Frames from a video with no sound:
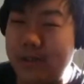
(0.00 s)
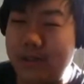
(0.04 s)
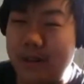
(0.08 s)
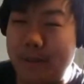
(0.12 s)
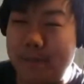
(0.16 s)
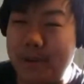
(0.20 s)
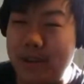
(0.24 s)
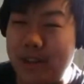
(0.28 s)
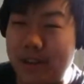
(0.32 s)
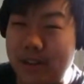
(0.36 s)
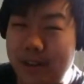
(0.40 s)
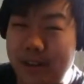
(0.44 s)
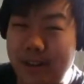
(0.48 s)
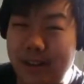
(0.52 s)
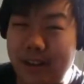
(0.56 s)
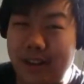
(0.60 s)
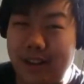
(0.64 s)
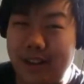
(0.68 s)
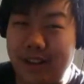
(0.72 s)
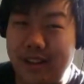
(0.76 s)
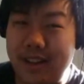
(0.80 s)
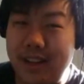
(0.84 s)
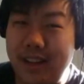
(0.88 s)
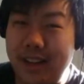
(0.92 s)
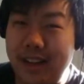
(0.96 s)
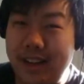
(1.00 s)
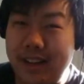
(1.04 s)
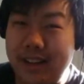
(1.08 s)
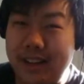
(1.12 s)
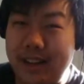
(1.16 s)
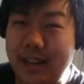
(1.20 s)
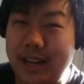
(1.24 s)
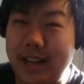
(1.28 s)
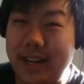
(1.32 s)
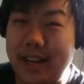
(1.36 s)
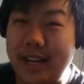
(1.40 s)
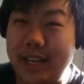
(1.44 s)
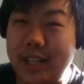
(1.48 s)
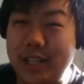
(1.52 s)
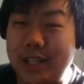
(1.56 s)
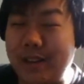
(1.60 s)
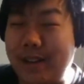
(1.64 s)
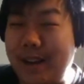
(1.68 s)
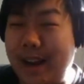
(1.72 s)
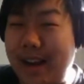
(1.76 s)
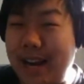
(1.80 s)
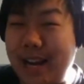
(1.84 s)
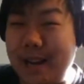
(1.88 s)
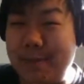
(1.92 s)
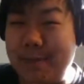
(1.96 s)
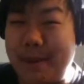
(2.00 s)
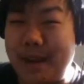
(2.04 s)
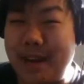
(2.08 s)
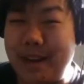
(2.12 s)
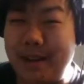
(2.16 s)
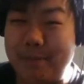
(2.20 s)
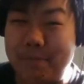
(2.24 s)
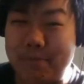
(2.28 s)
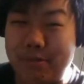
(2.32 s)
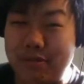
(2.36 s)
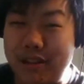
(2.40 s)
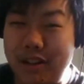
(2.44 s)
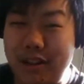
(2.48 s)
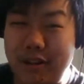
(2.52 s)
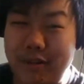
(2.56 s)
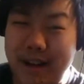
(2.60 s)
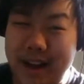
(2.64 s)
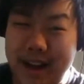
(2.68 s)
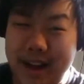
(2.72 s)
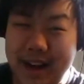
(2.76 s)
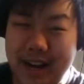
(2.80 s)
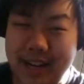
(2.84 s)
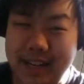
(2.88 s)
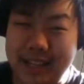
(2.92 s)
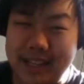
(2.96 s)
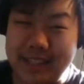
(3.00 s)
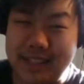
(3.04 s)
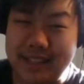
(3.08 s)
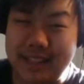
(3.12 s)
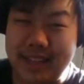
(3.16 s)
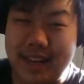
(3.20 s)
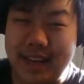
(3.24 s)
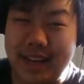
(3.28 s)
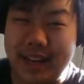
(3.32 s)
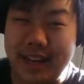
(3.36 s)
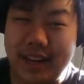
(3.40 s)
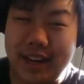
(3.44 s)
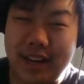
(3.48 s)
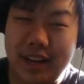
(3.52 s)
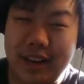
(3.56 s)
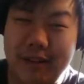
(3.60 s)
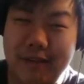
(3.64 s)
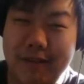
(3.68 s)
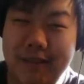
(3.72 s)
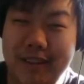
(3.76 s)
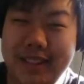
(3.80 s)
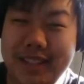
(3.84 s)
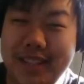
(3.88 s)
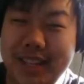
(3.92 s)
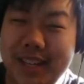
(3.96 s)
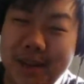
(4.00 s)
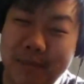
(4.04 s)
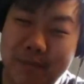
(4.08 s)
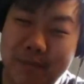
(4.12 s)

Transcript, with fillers: script a girl uh, in your iPad Pro ad to say, what's a